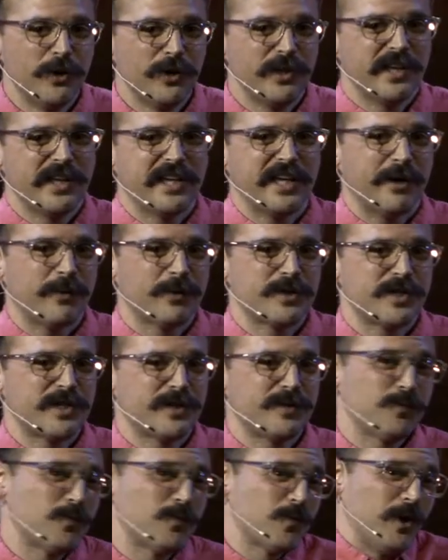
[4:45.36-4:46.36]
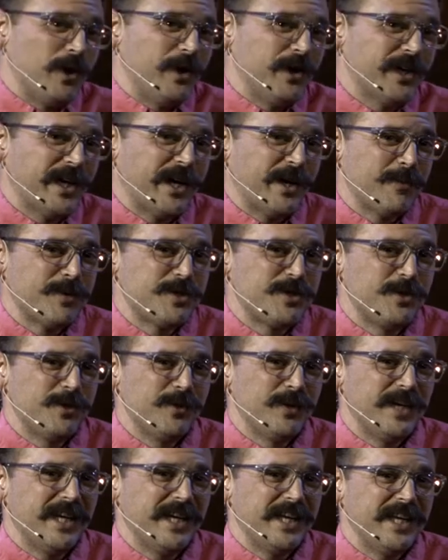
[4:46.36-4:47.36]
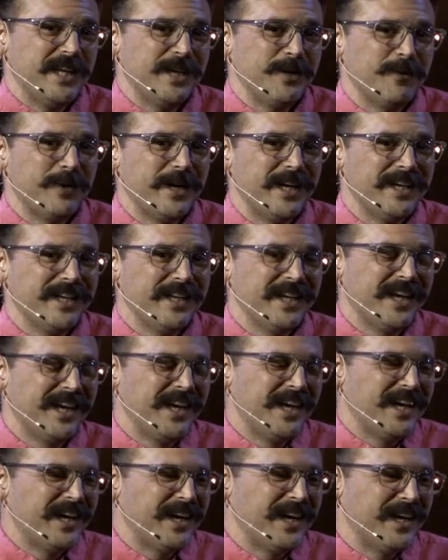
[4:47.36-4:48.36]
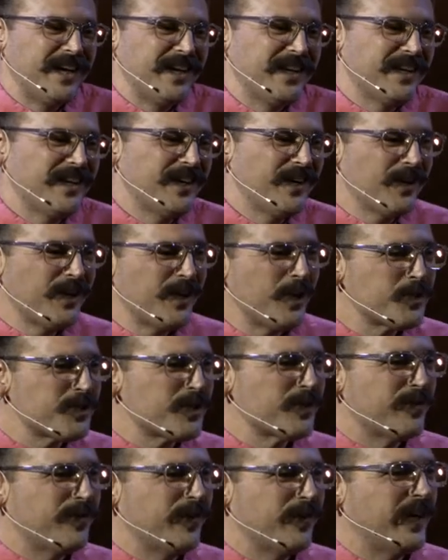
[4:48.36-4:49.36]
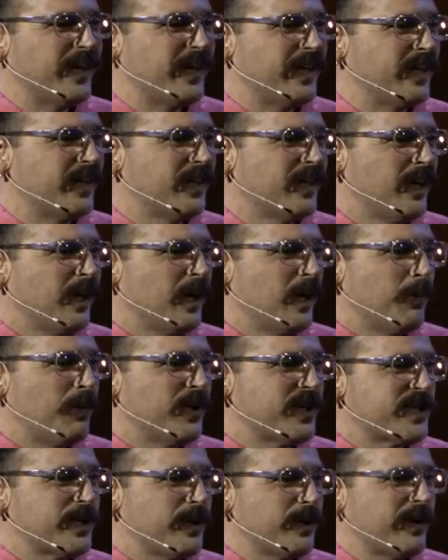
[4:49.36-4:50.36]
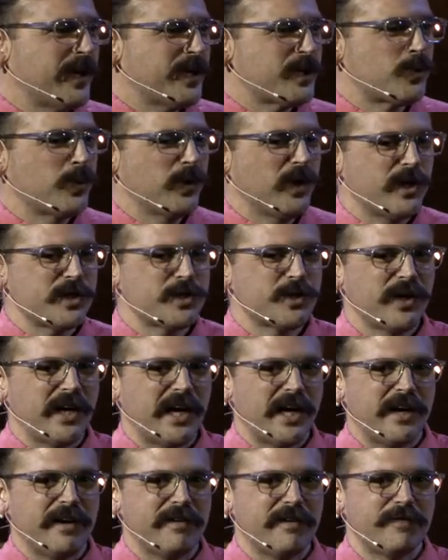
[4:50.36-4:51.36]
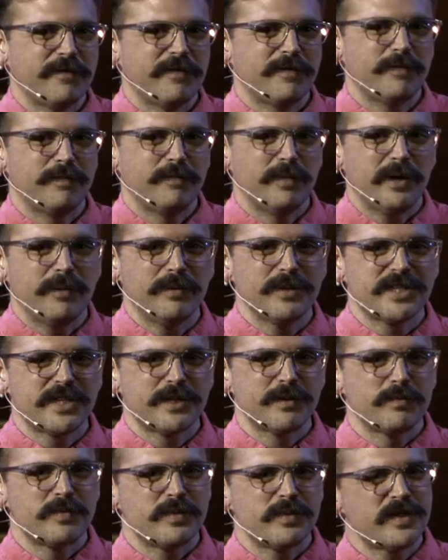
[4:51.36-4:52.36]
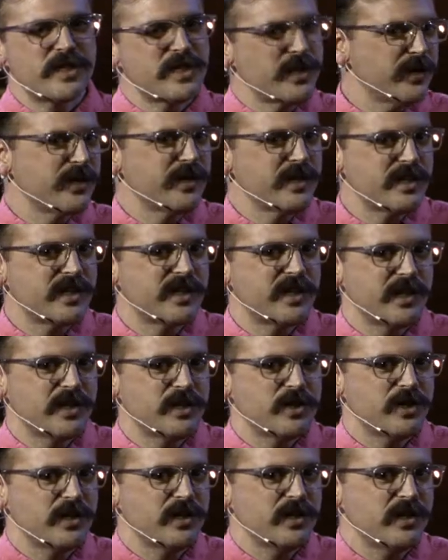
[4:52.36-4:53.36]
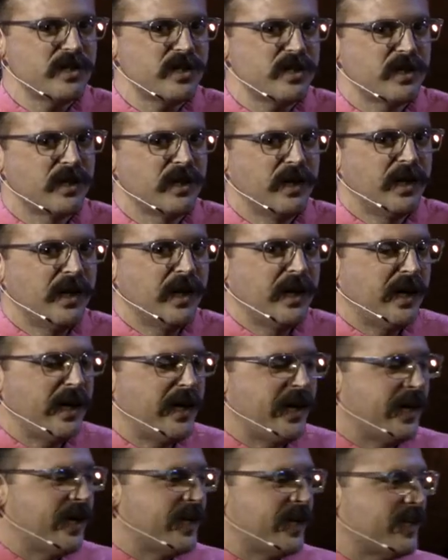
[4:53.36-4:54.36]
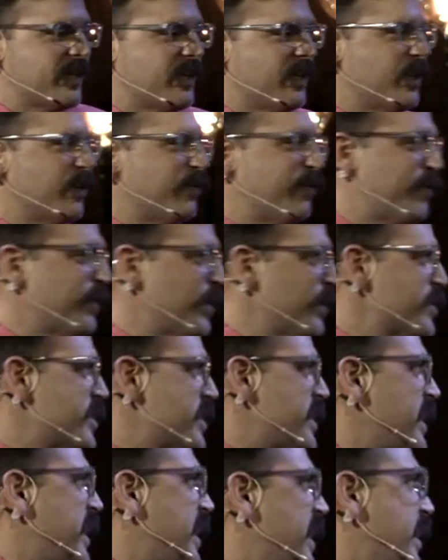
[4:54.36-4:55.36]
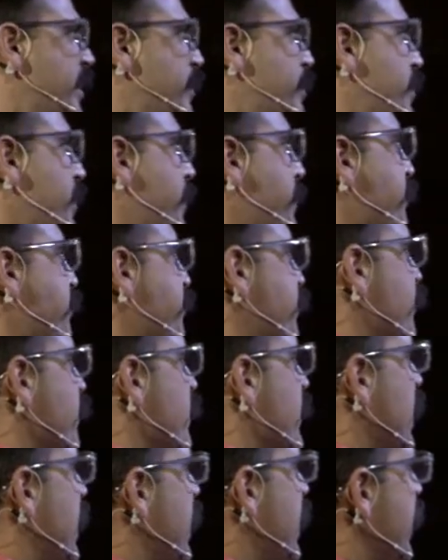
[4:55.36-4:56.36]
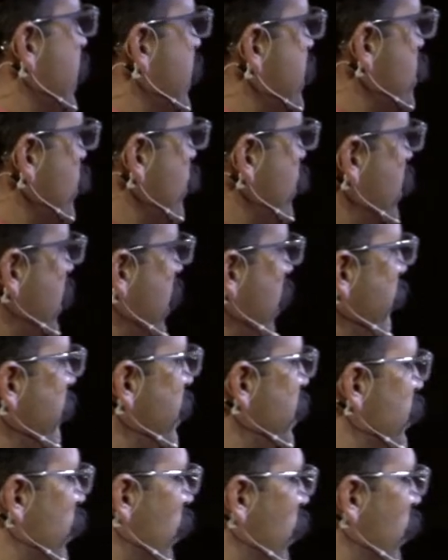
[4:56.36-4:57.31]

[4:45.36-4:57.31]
that that was wrong and I was doing it anyway, uh, you know, those are funny. But sometimes we also have maybe some serious tensions. And the first step to becoming your